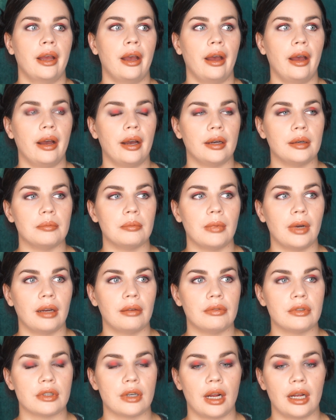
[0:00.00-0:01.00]

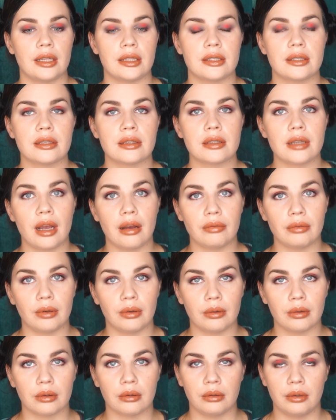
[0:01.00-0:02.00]
I've tried
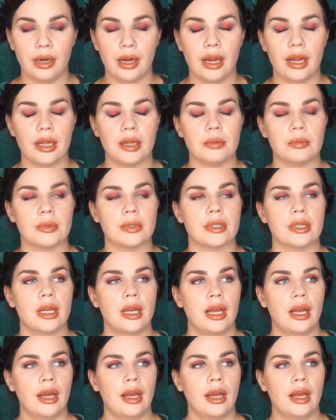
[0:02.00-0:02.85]
several creams.